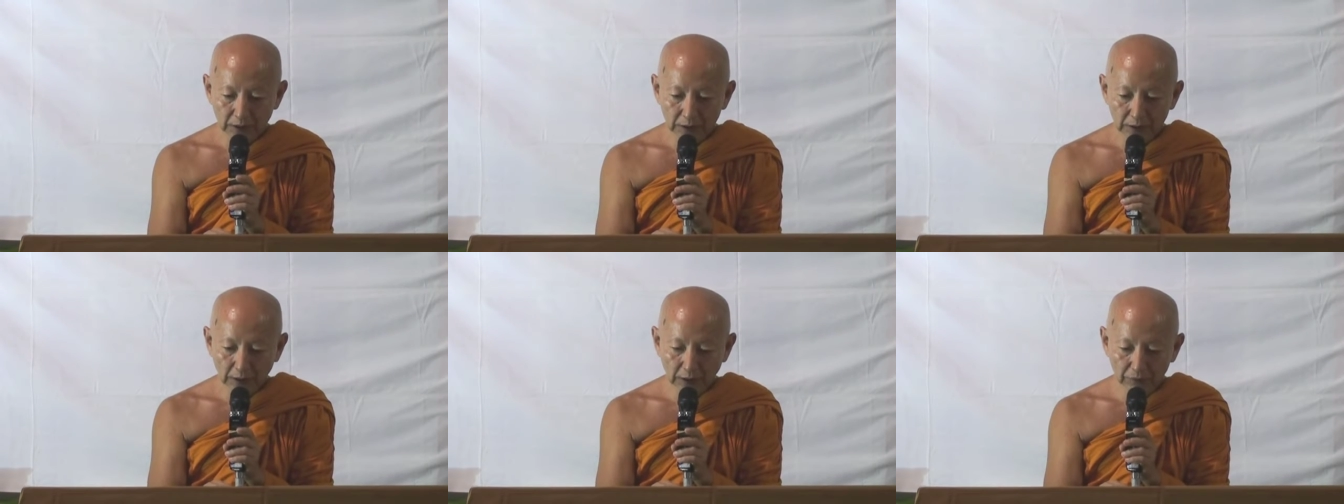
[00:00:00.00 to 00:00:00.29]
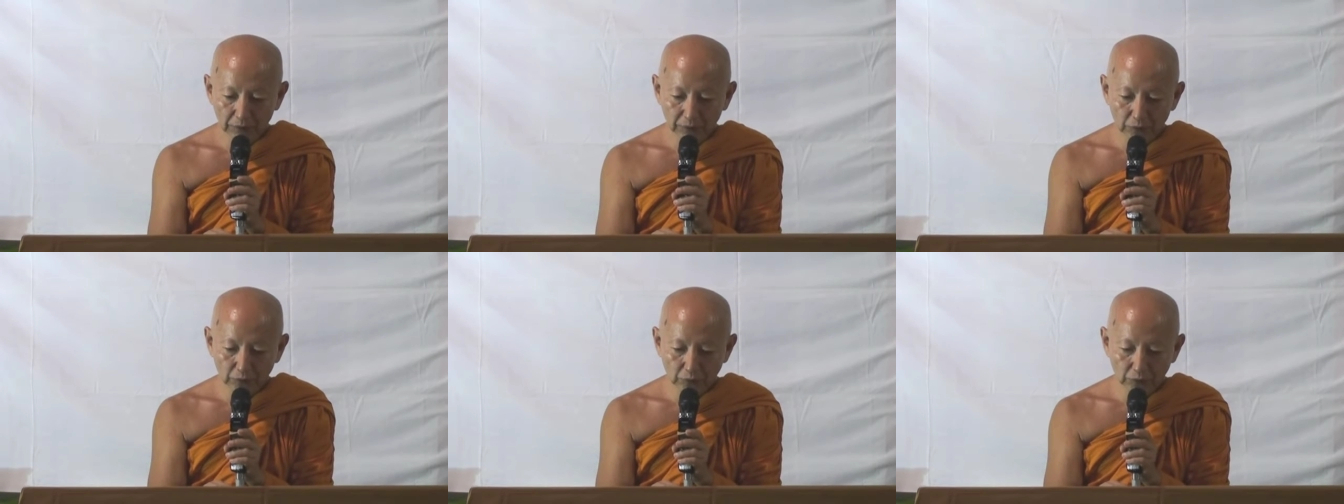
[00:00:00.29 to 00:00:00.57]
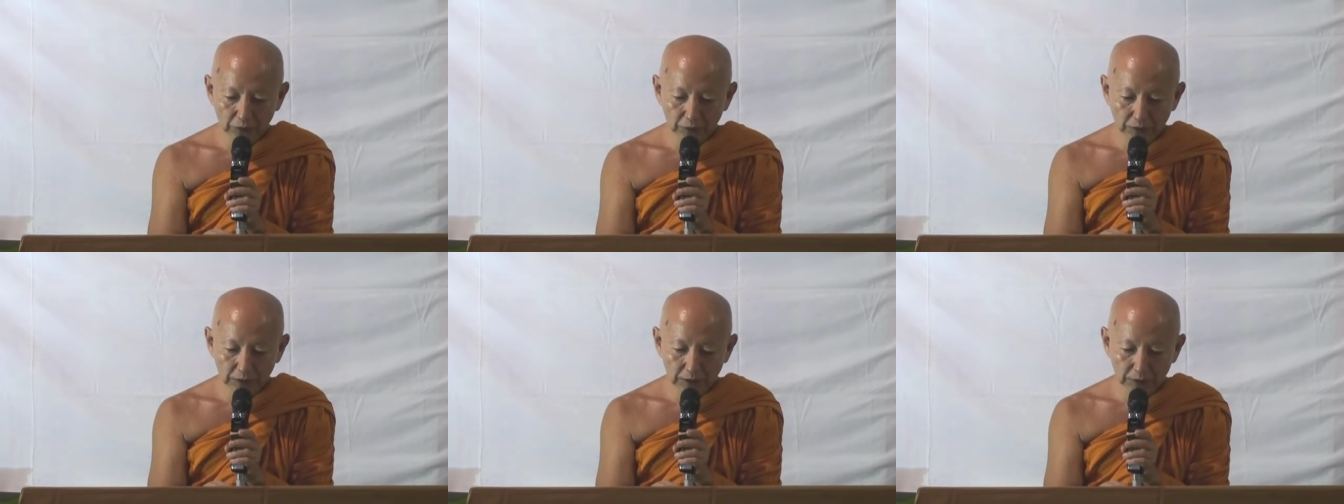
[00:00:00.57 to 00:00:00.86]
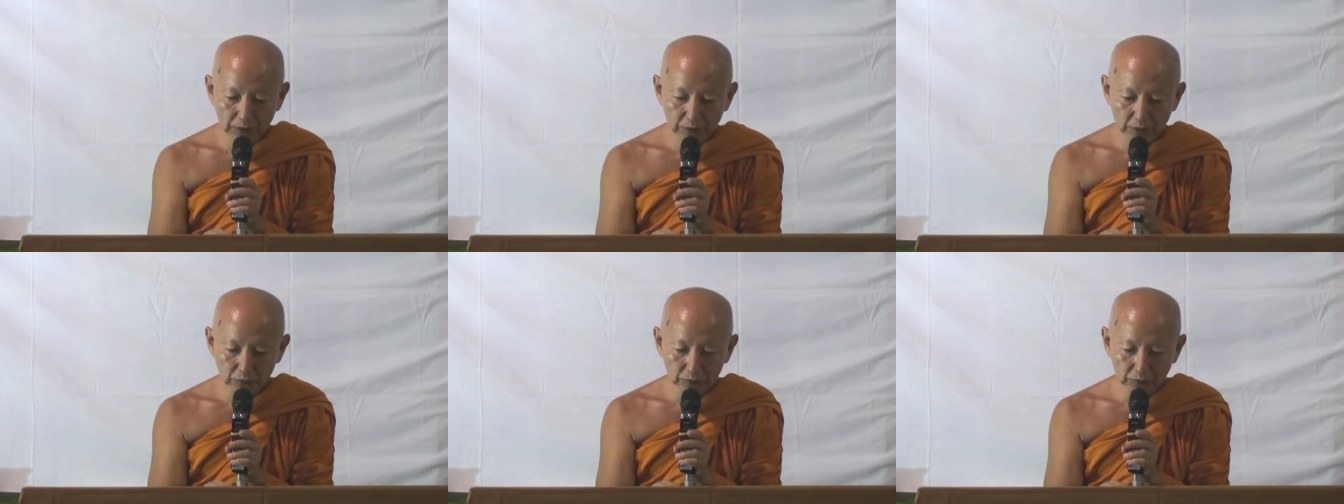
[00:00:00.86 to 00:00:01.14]
Therefore,
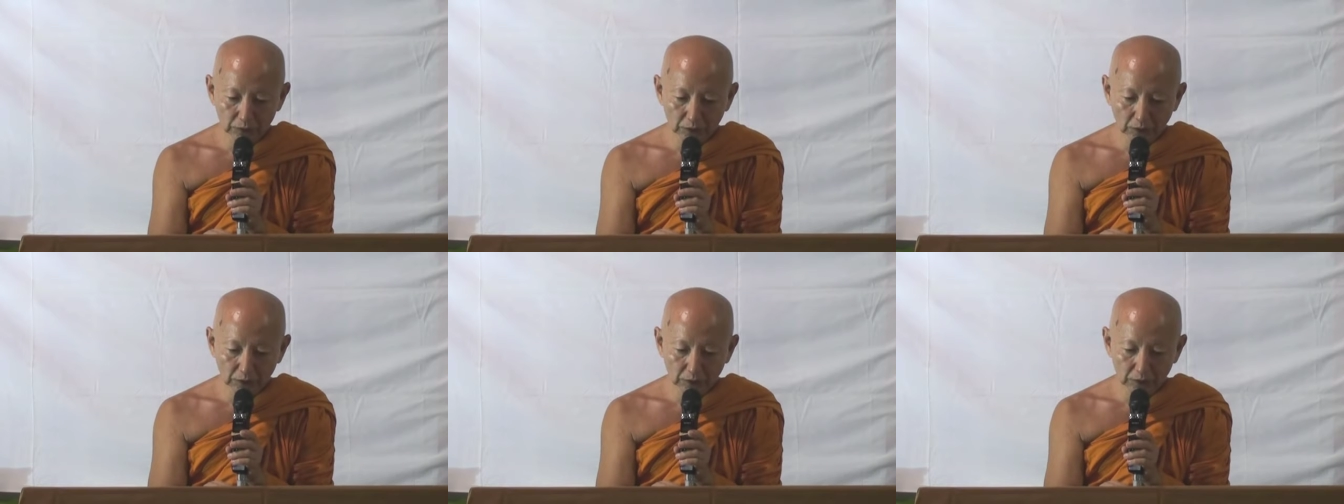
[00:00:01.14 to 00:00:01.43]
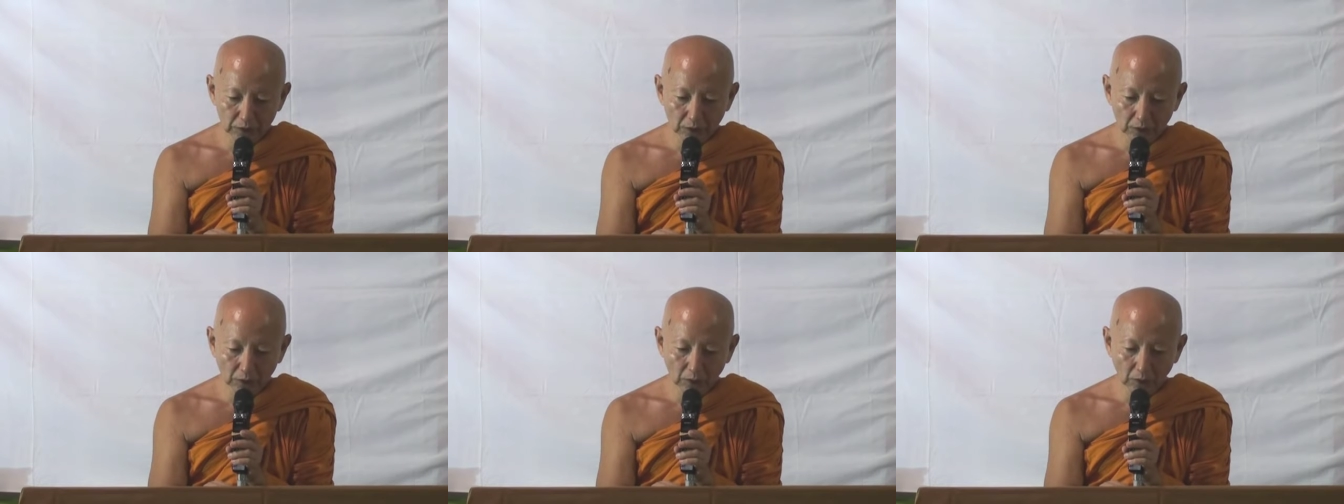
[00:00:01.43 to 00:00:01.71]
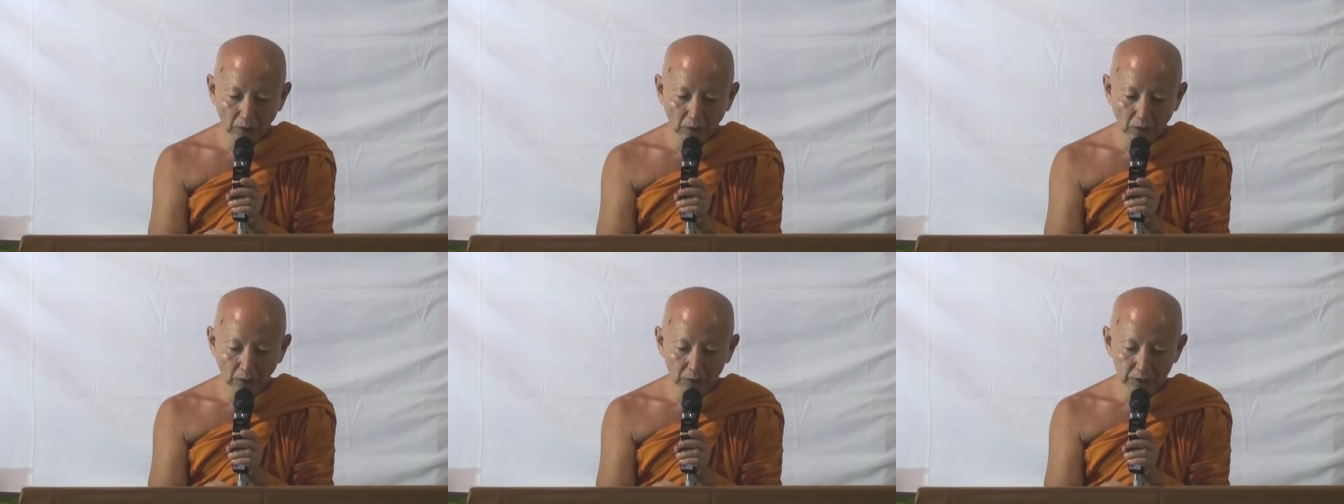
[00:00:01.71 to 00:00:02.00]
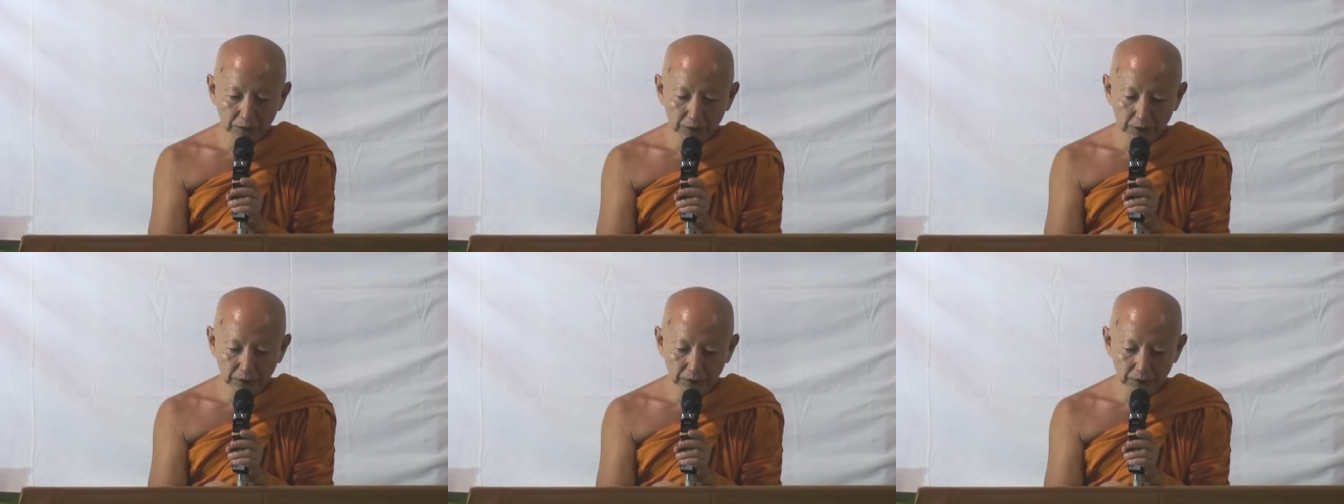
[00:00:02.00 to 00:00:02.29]
they do not
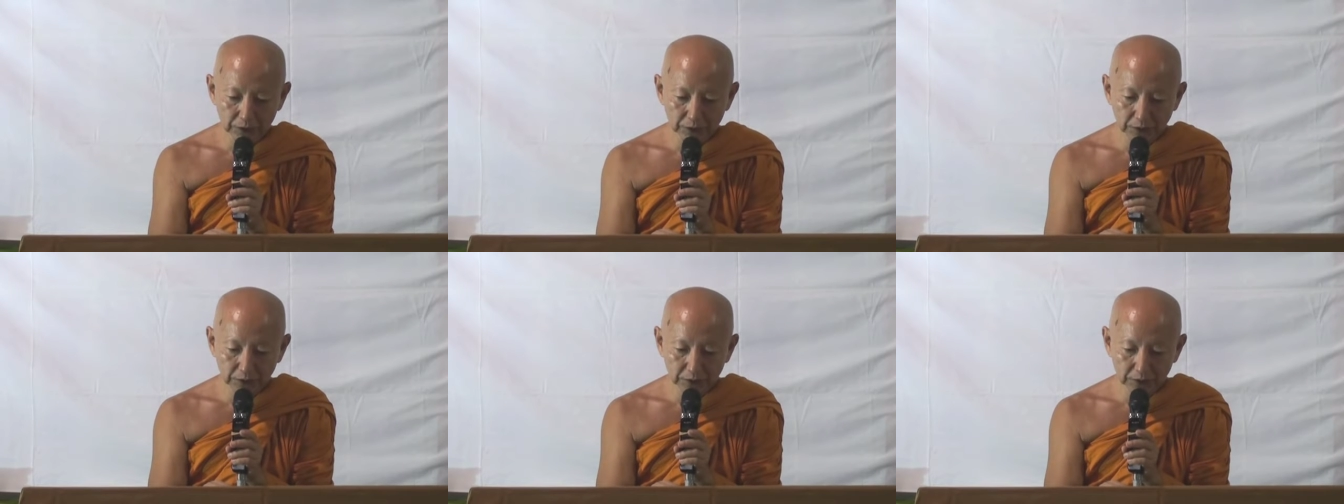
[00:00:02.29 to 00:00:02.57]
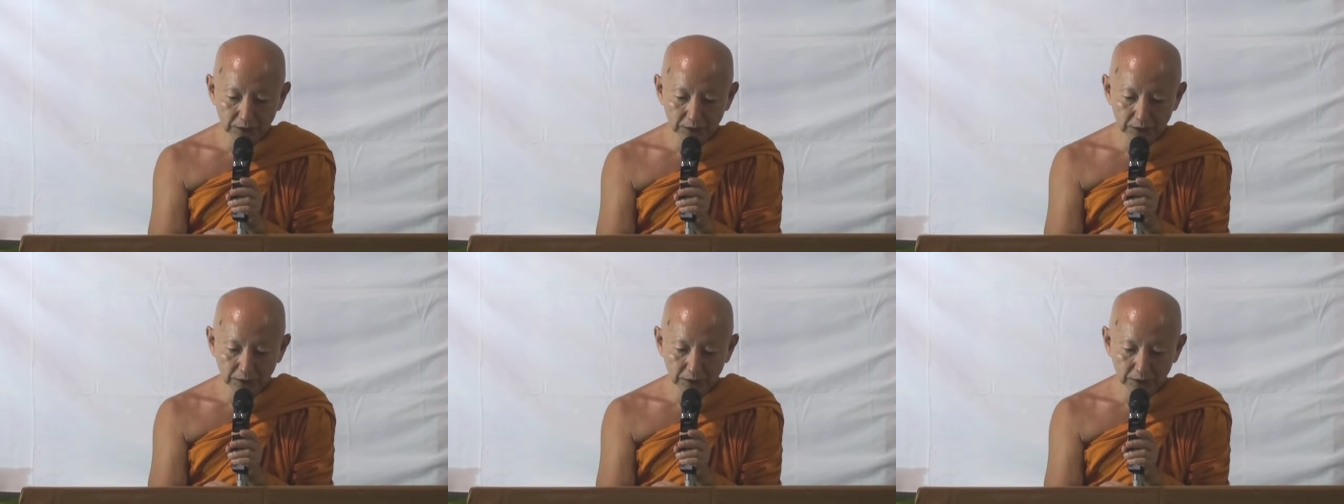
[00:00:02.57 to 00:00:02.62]
all teach the